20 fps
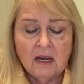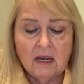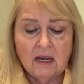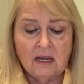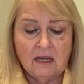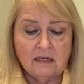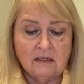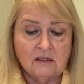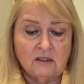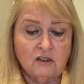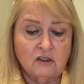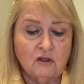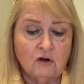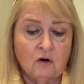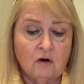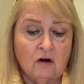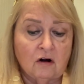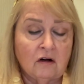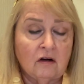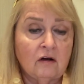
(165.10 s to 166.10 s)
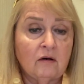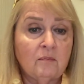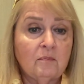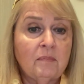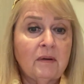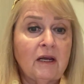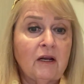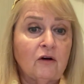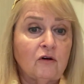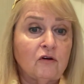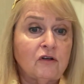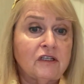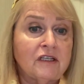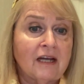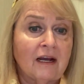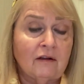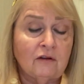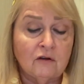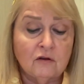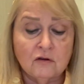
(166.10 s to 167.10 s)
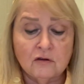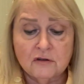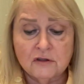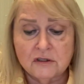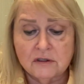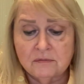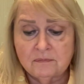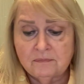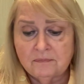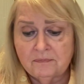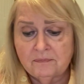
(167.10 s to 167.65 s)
It starred Peter Sellers